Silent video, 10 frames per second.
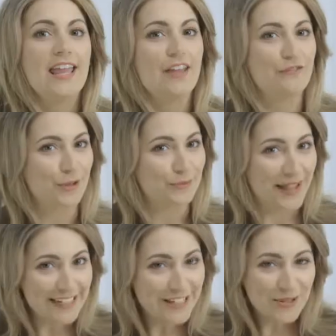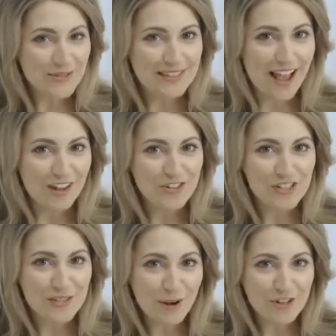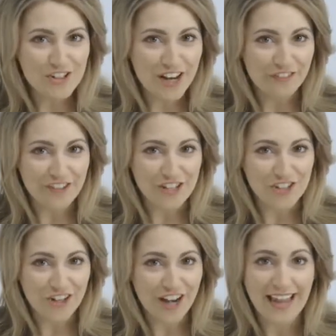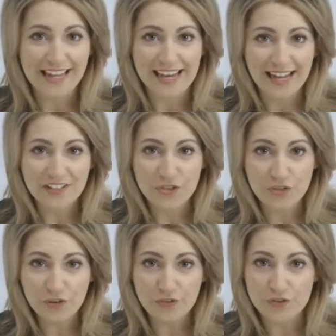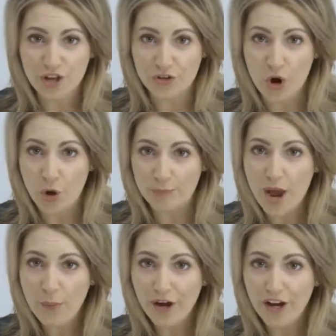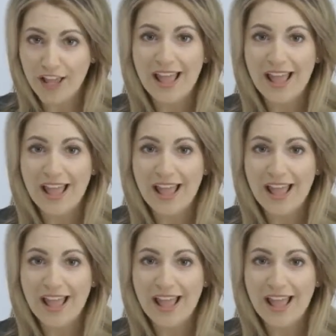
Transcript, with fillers: If you're ready to use the L G Smart Share feature and connect to servers on your home network,